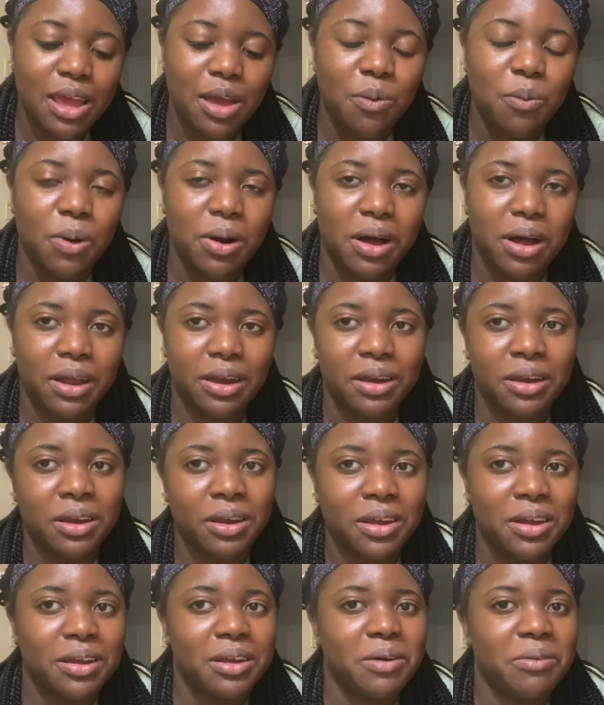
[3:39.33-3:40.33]
one.
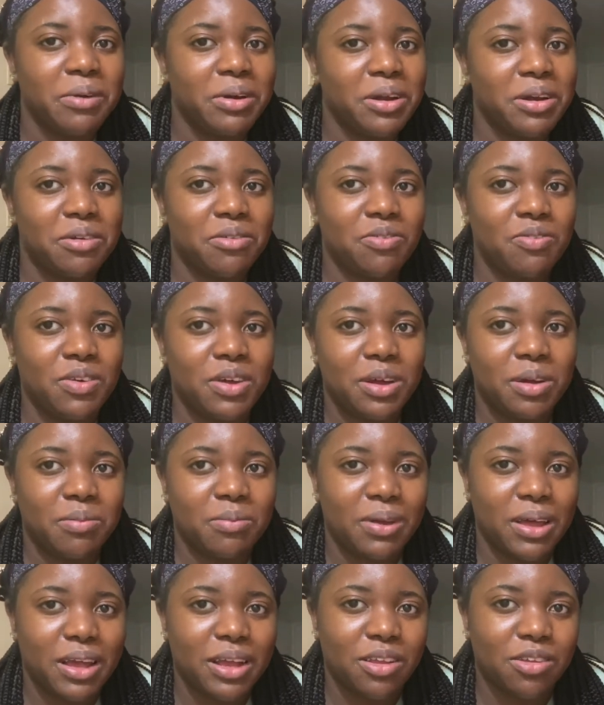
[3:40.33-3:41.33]
We're gonna film
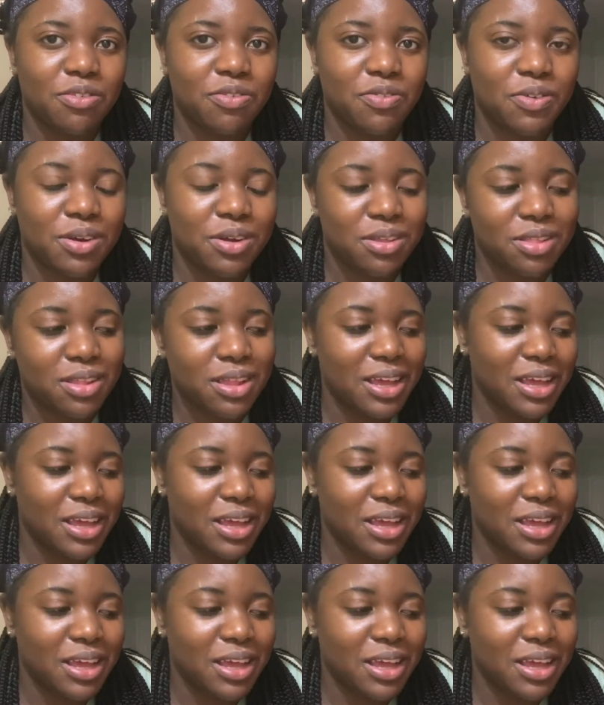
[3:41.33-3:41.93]
like the first day